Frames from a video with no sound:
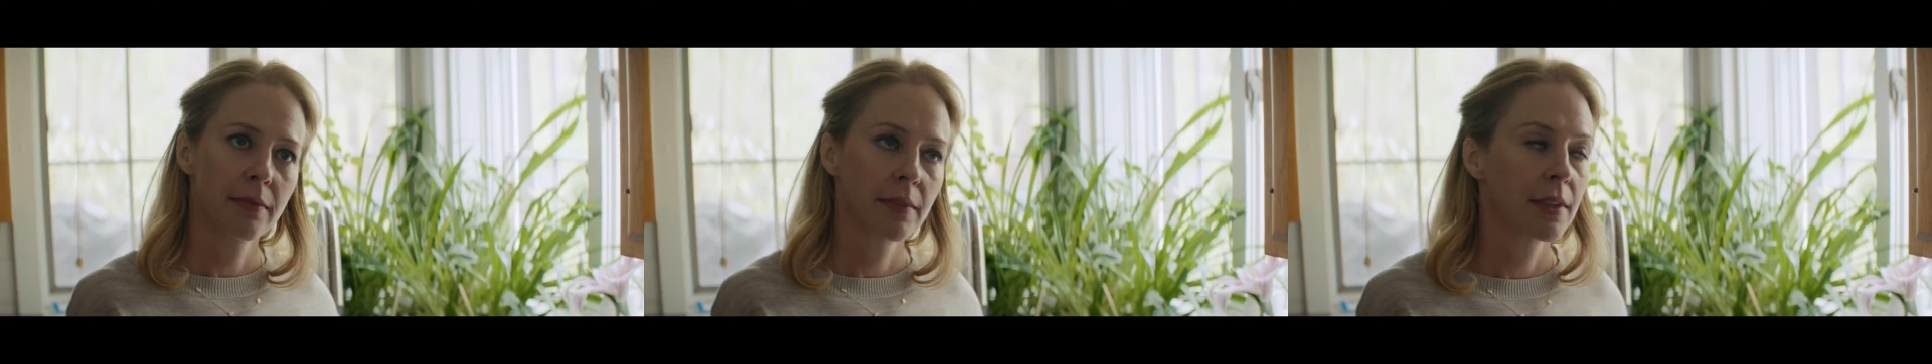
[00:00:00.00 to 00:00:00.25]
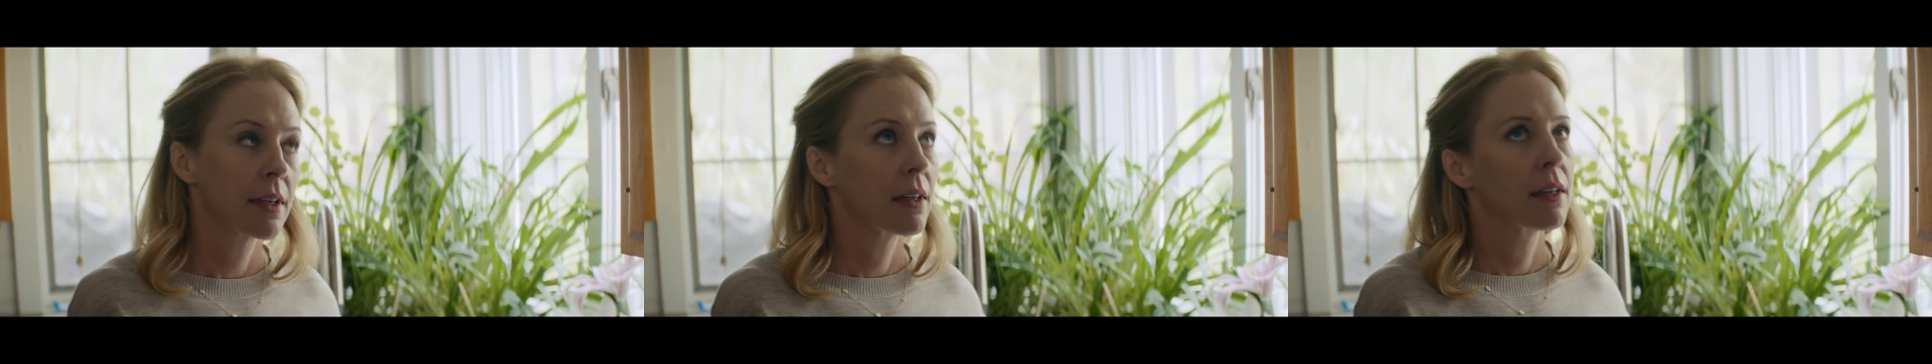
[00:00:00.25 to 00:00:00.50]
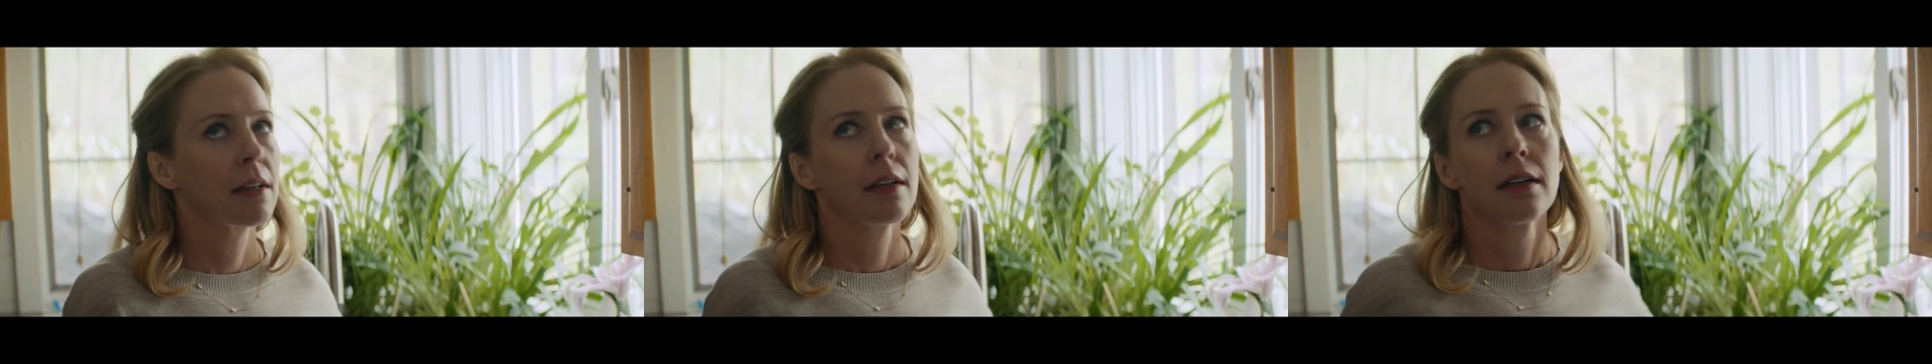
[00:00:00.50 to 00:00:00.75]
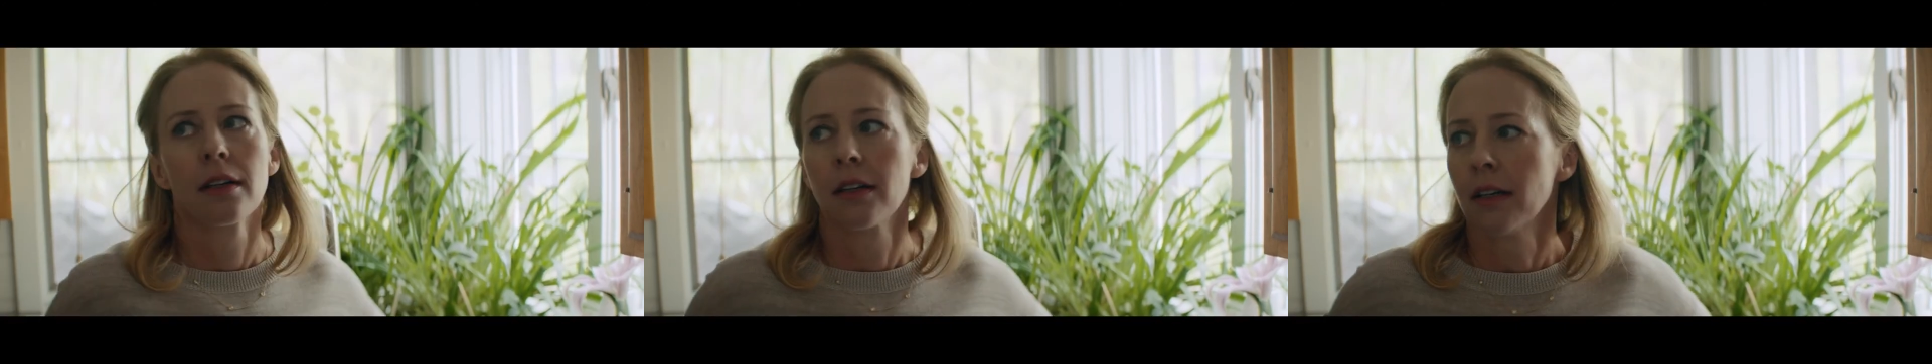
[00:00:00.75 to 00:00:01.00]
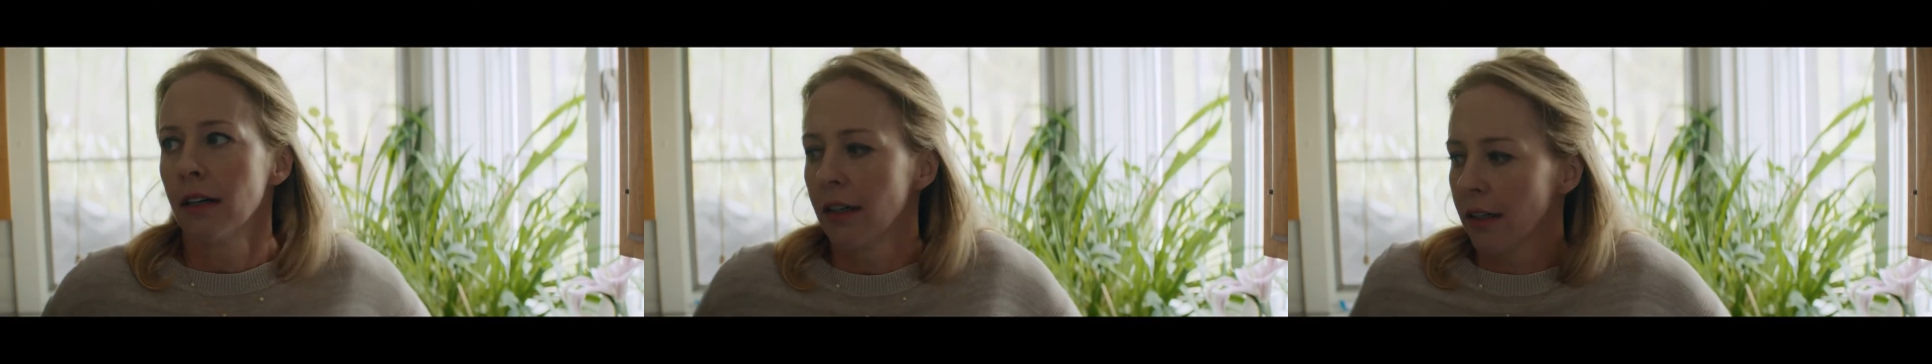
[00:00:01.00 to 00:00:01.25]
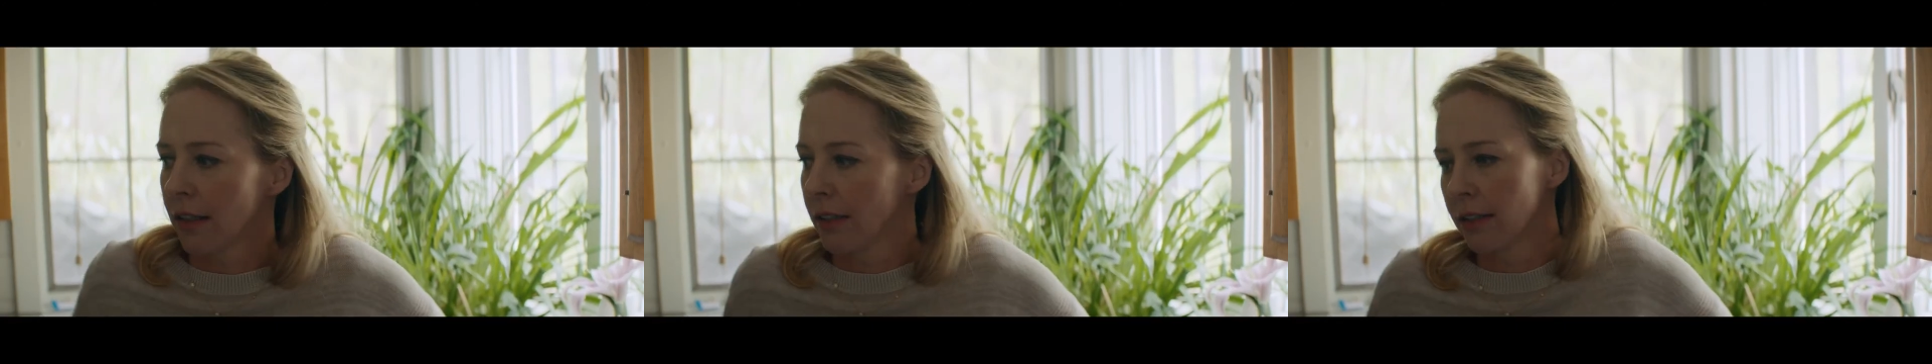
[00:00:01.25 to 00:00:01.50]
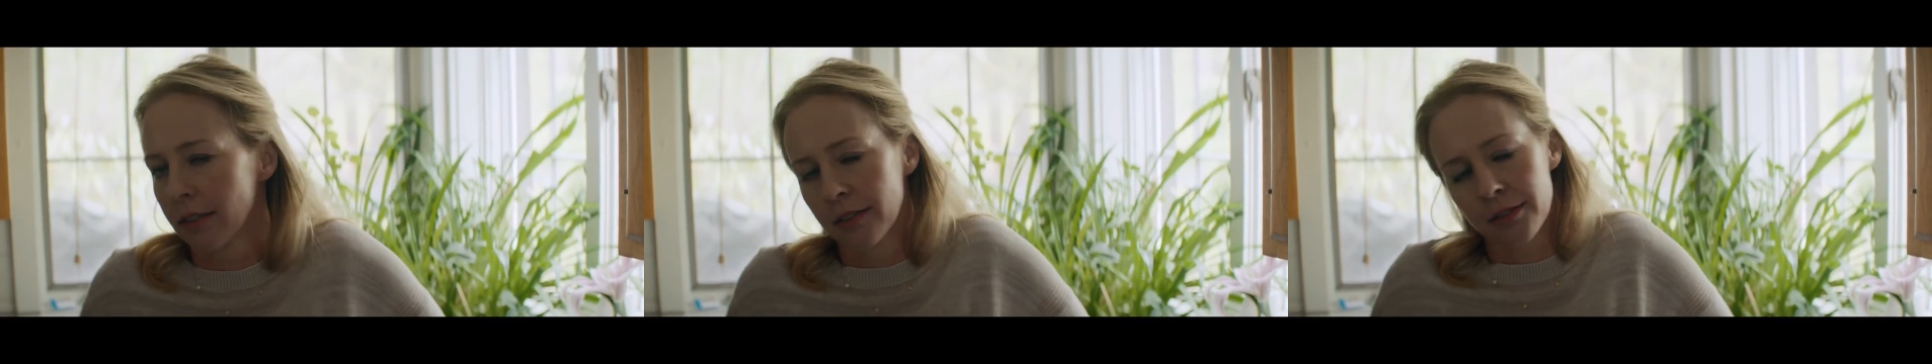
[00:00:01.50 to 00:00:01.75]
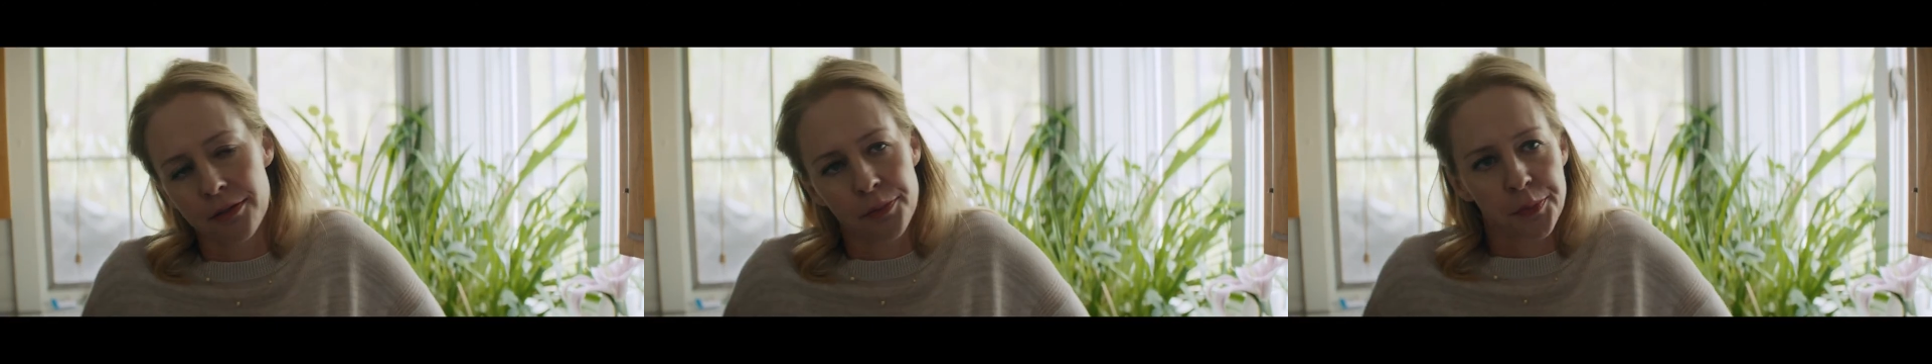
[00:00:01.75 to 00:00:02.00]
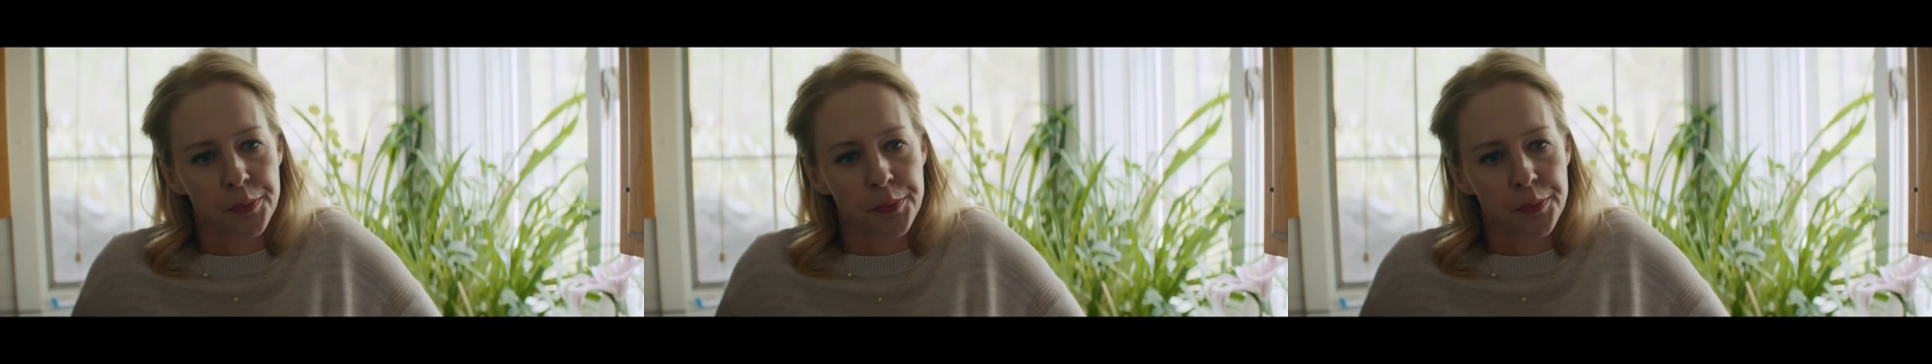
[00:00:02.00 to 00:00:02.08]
and then I would paint it from those. It's not gonna be as